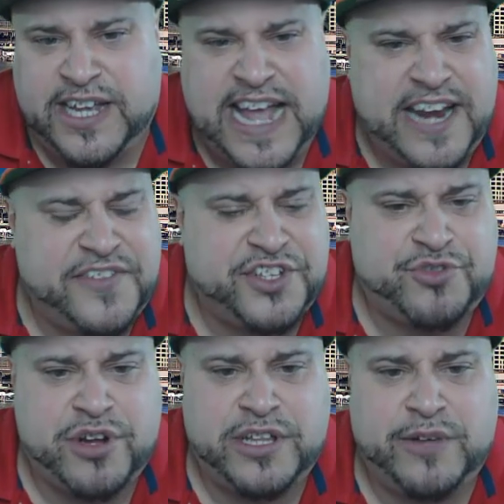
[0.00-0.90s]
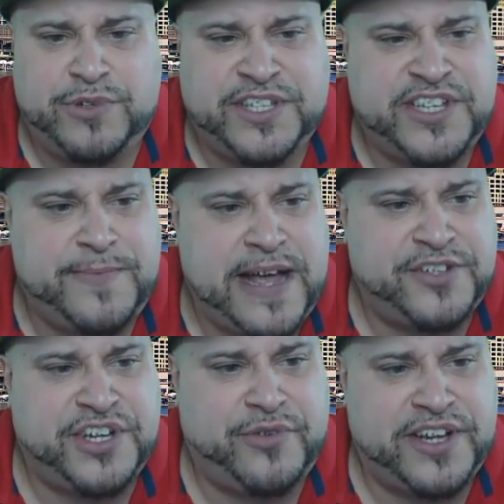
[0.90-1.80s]
Canada's struggling with the same
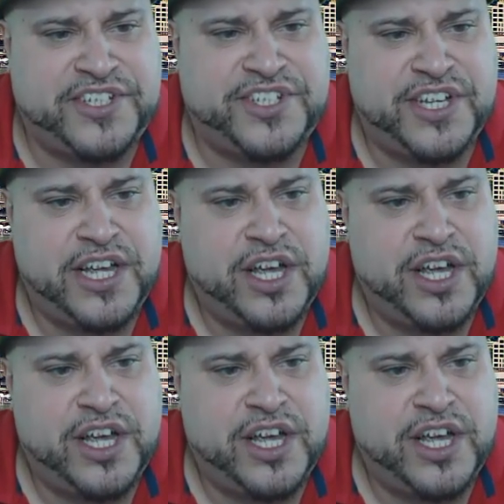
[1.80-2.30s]
housing crisis.